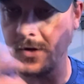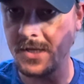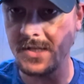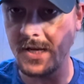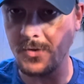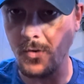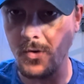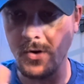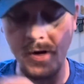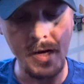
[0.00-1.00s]
his next
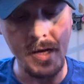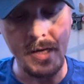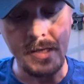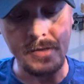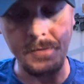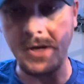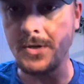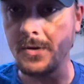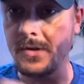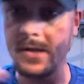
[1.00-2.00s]
order to make
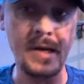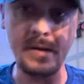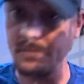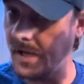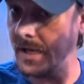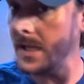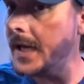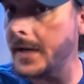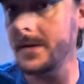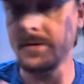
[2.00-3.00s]
sure that they
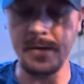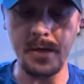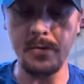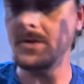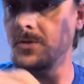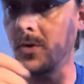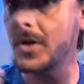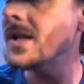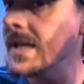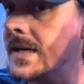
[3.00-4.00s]
click. Because you
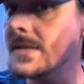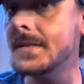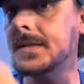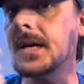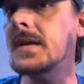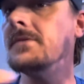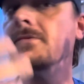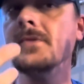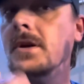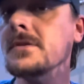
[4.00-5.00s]
want clicks instead of
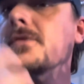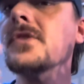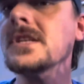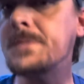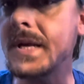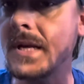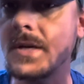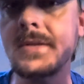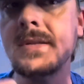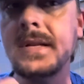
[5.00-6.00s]
just free spinning,
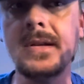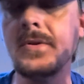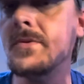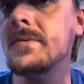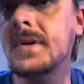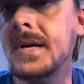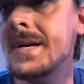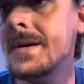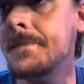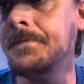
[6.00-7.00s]
because then you're
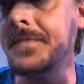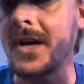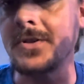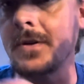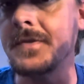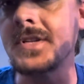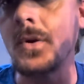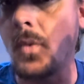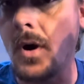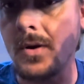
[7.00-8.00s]
not sure if it's
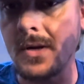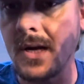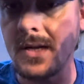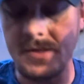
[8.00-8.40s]
going to walk or not.